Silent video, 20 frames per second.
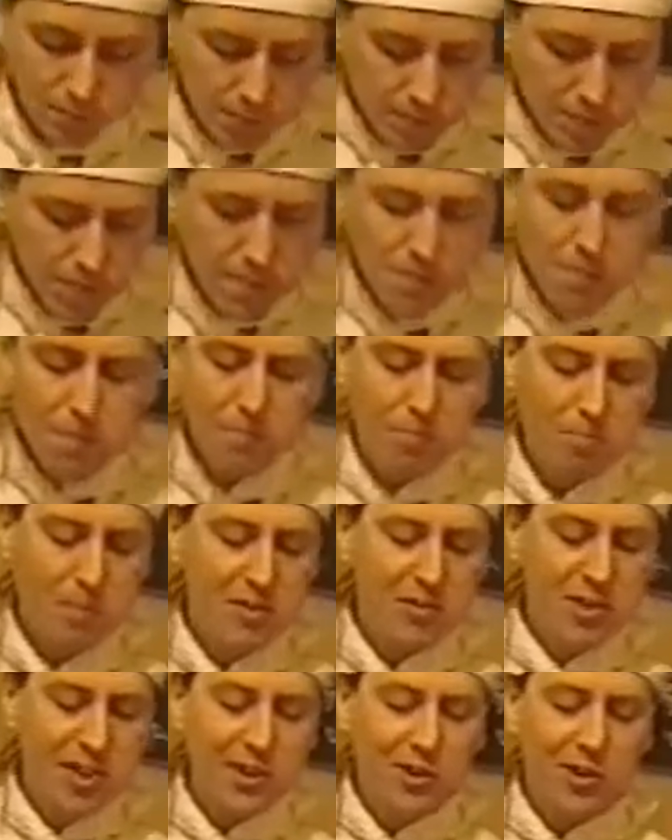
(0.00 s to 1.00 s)
If you're not
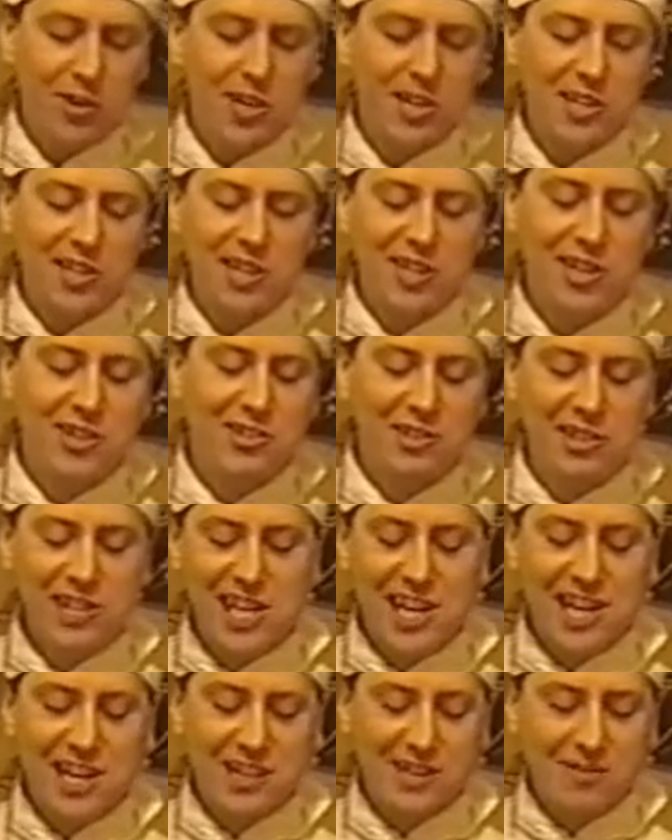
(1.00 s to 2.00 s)
going to cut
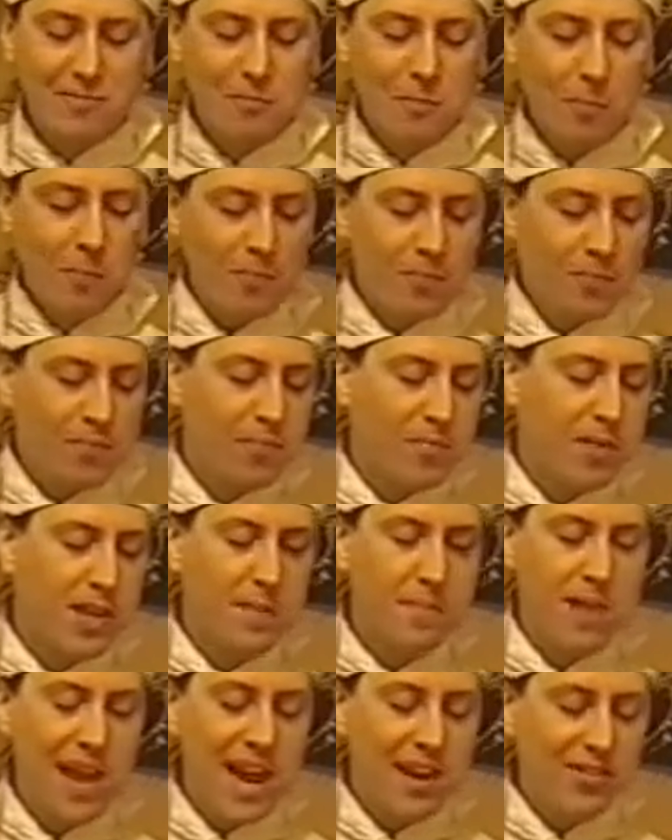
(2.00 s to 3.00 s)
your pear
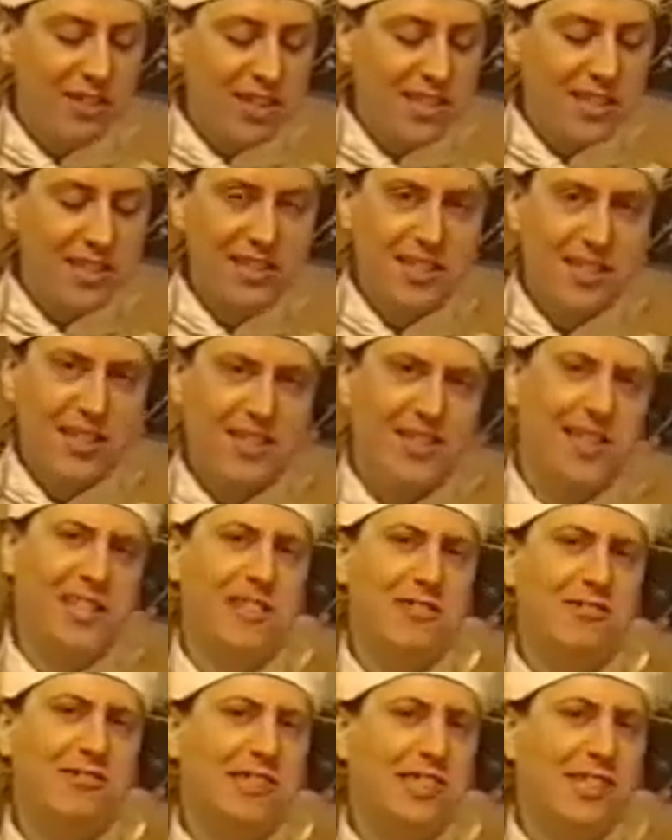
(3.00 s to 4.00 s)
into tiny chunks,
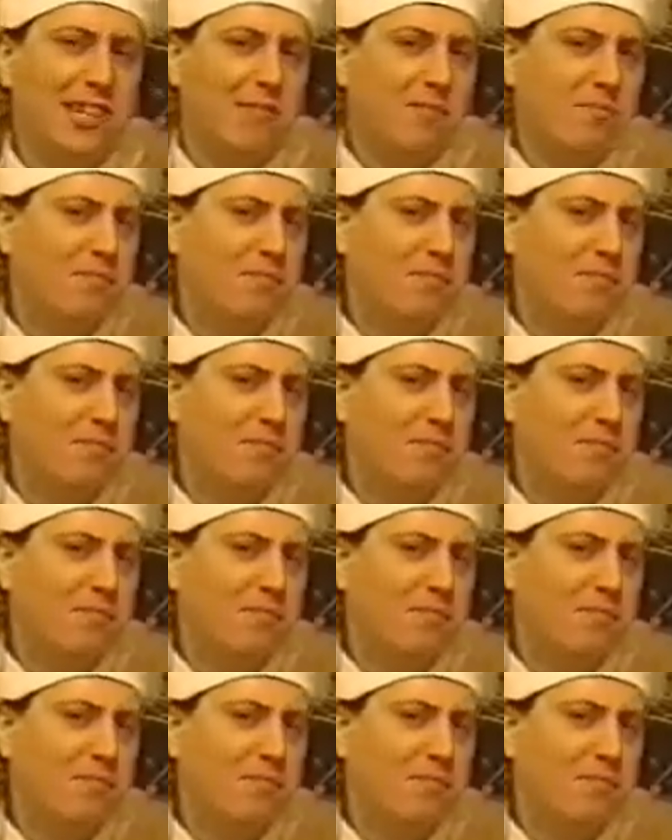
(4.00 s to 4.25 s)
I'd probably